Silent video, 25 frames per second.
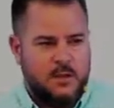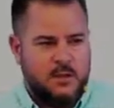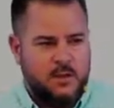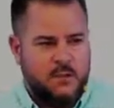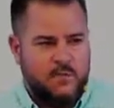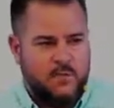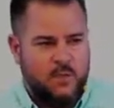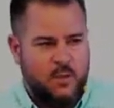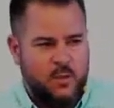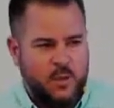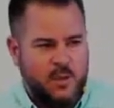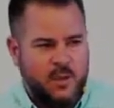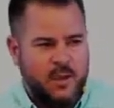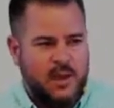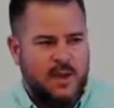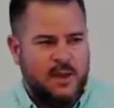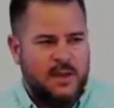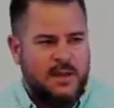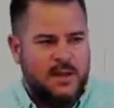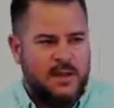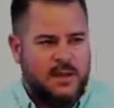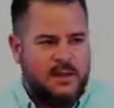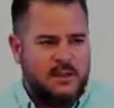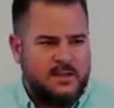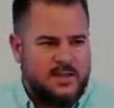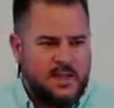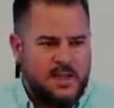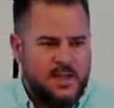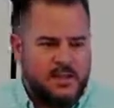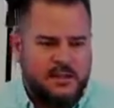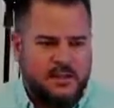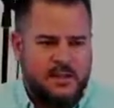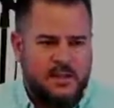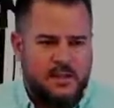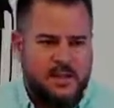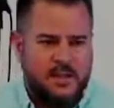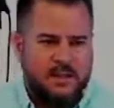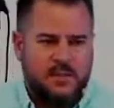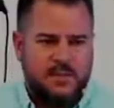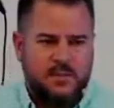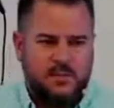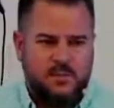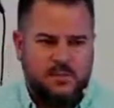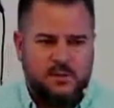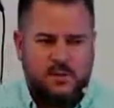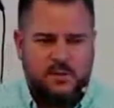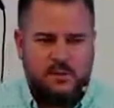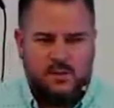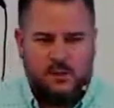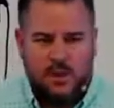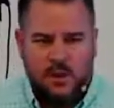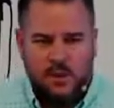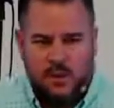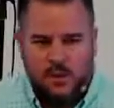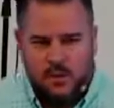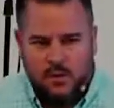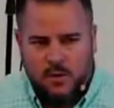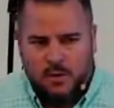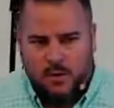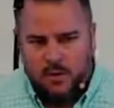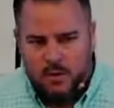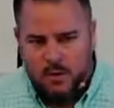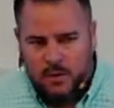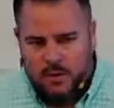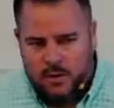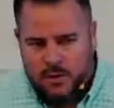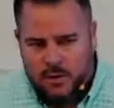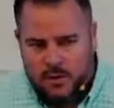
49 days in isolation with no